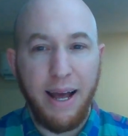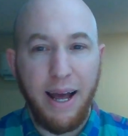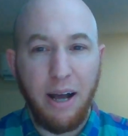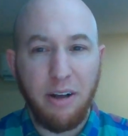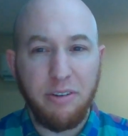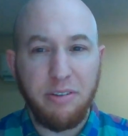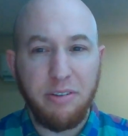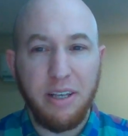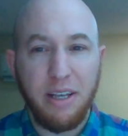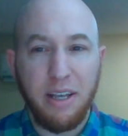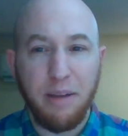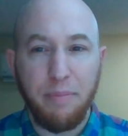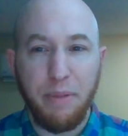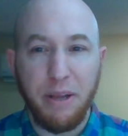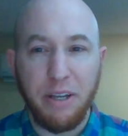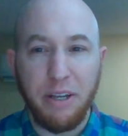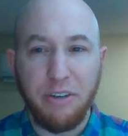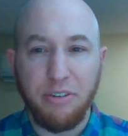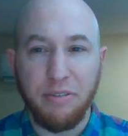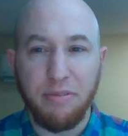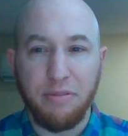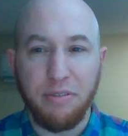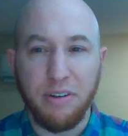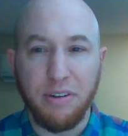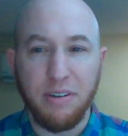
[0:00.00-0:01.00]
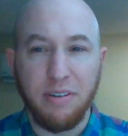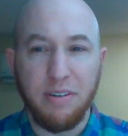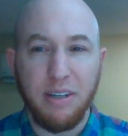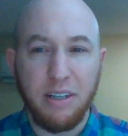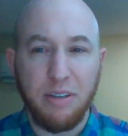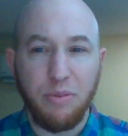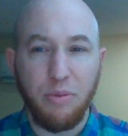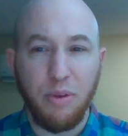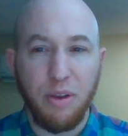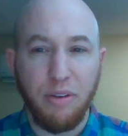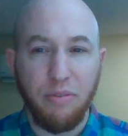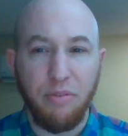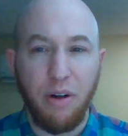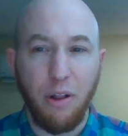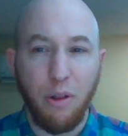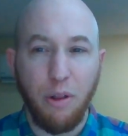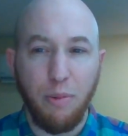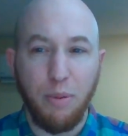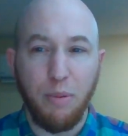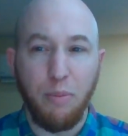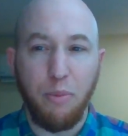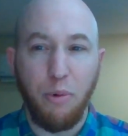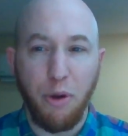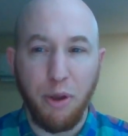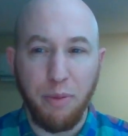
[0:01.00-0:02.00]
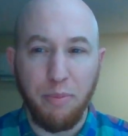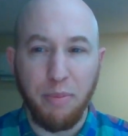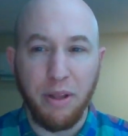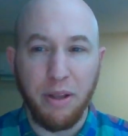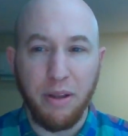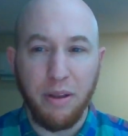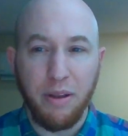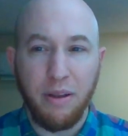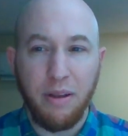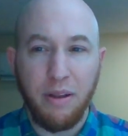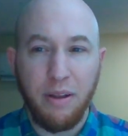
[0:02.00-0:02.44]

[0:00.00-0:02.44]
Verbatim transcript: I was seeing a patient for a six week follow up appointment.